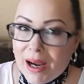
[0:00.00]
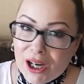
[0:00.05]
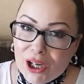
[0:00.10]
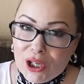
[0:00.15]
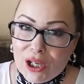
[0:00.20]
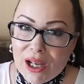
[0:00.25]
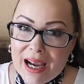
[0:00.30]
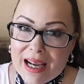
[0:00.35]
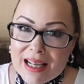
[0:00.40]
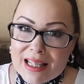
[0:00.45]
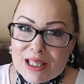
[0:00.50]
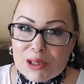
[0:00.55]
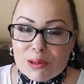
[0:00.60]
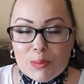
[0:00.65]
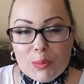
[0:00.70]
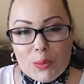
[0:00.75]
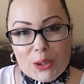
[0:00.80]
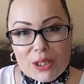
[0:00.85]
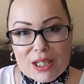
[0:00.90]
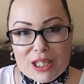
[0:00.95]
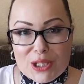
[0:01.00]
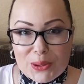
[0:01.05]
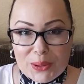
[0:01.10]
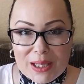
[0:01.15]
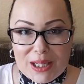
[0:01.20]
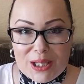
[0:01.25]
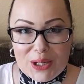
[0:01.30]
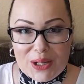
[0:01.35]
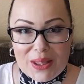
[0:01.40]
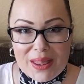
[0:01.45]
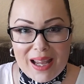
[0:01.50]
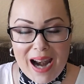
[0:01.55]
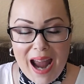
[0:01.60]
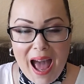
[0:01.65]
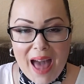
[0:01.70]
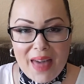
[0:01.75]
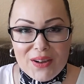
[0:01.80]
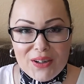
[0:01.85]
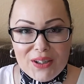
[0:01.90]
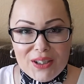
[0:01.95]
airlines are more stricter than
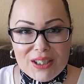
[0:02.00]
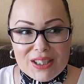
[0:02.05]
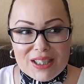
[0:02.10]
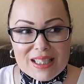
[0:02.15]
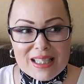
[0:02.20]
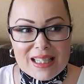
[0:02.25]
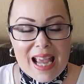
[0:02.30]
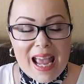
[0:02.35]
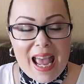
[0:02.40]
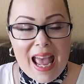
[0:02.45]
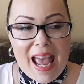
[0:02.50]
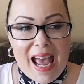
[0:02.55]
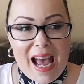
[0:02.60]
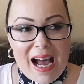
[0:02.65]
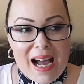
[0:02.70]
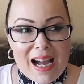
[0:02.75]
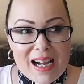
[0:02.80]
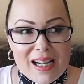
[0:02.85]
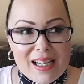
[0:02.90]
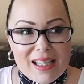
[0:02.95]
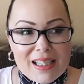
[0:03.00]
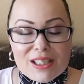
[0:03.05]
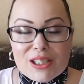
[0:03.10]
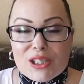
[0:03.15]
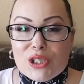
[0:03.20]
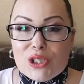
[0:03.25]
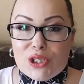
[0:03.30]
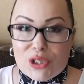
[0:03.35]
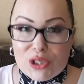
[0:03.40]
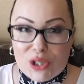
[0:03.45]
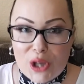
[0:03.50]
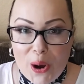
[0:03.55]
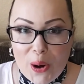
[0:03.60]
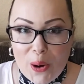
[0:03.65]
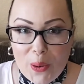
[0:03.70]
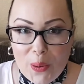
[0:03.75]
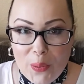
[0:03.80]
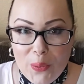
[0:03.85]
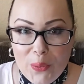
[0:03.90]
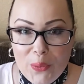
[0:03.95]
others,
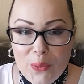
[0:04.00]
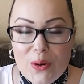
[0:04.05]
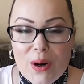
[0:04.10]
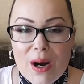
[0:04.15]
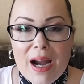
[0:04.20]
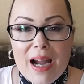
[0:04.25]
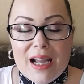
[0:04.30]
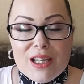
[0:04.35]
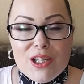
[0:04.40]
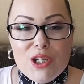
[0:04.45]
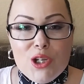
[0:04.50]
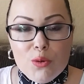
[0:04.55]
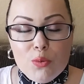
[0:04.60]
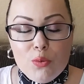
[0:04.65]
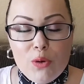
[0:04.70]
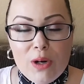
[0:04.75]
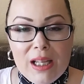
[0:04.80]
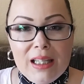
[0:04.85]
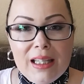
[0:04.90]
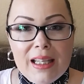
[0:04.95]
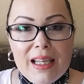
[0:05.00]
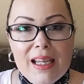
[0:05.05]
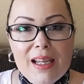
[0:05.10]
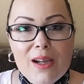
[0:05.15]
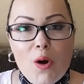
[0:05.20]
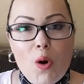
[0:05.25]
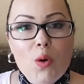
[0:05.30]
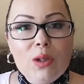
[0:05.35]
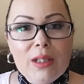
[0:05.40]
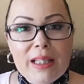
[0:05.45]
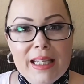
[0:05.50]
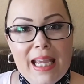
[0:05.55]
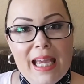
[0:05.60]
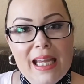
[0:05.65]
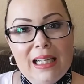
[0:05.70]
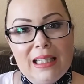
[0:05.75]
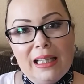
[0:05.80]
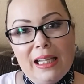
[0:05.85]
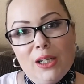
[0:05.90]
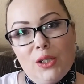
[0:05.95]
so you really only
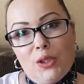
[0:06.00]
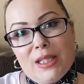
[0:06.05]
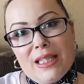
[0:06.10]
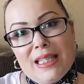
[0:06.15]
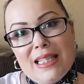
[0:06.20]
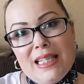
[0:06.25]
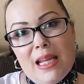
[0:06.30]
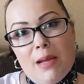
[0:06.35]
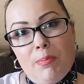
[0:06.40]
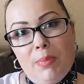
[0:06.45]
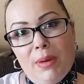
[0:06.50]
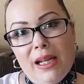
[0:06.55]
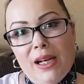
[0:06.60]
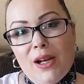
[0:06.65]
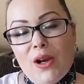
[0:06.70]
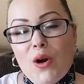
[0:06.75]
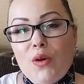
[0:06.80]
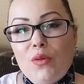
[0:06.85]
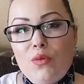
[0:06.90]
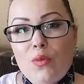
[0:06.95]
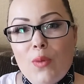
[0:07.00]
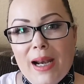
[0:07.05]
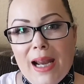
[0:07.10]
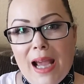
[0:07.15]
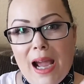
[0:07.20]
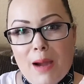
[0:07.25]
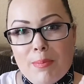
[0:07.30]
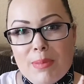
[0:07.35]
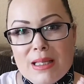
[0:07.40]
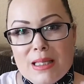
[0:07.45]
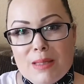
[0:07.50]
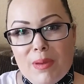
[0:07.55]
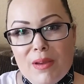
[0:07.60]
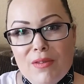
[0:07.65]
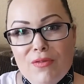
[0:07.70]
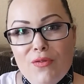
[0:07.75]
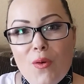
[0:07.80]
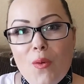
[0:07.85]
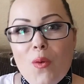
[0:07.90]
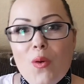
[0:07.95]
get a little snippet of what happens
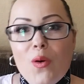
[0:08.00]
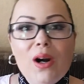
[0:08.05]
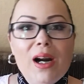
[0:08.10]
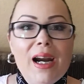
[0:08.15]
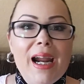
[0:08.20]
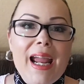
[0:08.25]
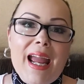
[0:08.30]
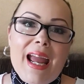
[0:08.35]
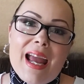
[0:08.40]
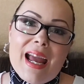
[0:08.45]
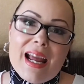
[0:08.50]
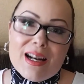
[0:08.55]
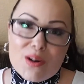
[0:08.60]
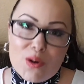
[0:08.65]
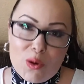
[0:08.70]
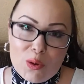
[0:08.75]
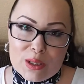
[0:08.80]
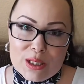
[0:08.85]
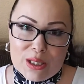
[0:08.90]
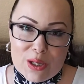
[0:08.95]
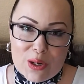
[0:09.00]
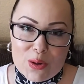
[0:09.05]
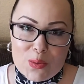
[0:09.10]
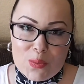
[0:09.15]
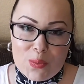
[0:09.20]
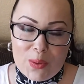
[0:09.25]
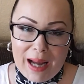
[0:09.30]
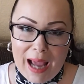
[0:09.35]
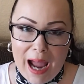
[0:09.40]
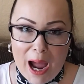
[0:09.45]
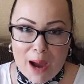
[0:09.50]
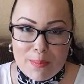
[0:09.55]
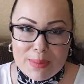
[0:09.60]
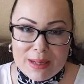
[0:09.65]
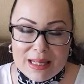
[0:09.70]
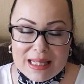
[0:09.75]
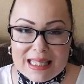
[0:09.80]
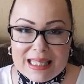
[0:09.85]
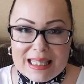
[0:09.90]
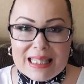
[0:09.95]
before and also what
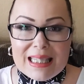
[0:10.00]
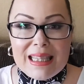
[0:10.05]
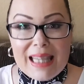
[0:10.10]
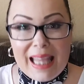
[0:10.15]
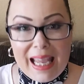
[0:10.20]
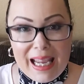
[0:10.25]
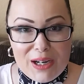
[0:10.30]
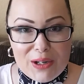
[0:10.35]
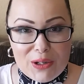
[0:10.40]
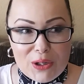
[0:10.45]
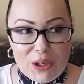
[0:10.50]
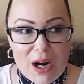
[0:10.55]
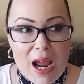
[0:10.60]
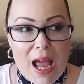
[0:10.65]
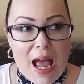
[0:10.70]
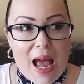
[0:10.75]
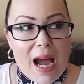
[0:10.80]
happens later.